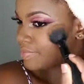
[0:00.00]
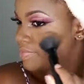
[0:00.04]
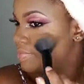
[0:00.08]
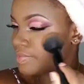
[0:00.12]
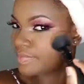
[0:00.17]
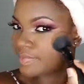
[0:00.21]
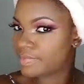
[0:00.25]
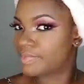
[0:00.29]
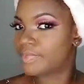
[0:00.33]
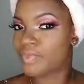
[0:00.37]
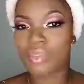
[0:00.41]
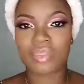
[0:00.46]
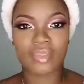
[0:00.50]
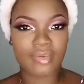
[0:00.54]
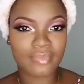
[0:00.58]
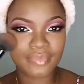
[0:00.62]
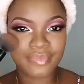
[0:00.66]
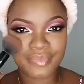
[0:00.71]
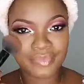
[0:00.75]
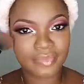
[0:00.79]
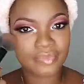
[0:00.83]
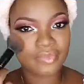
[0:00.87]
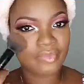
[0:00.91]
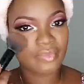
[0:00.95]
and there's a
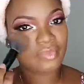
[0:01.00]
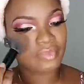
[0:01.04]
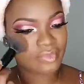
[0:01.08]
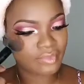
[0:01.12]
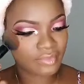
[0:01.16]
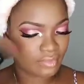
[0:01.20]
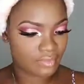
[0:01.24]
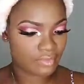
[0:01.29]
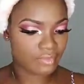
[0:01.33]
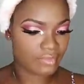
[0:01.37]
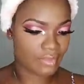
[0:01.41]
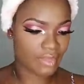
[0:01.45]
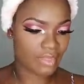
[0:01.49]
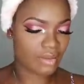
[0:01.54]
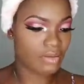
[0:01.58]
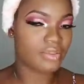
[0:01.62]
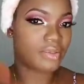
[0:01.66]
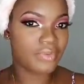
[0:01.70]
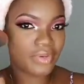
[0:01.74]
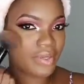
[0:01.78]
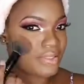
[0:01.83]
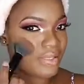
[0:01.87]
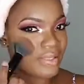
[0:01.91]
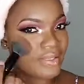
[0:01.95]
nice
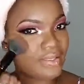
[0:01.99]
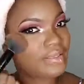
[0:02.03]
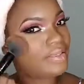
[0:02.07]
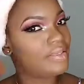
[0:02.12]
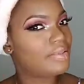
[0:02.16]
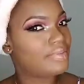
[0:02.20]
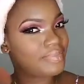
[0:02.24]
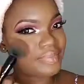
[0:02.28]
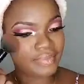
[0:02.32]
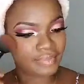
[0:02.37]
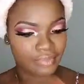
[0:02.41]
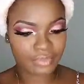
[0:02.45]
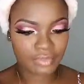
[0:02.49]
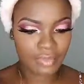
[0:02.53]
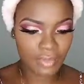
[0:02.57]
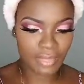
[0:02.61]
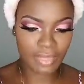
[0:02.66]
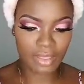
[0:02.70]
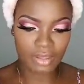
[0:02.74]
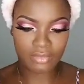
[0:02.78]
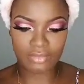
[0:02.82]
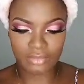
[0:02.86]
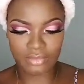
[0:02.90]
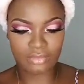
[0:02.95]
orangey
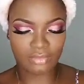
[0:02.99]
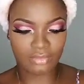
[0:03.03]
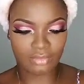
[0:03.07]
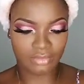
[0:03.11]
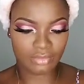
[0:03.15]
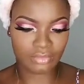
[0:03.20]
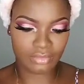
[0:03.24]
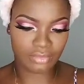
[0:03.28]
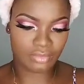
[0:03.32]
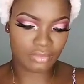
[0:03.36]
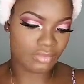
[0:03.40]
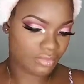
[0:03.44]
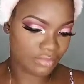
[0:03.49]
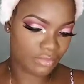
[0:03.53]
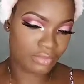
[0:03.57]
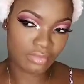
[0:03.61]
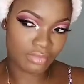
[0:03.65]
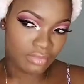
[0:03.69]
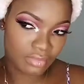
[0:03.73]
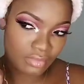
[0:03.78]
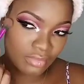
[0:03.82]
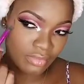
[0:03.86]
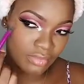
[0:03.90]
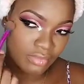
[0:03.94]
kind of blush. That's what I'm going
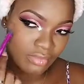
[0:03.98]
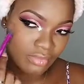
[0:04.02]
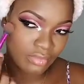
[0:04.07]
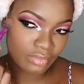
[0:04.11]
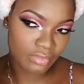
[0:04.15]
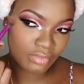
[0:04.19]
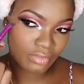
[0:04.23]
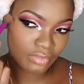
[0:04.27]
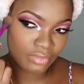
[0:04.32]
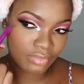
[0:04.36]
to use,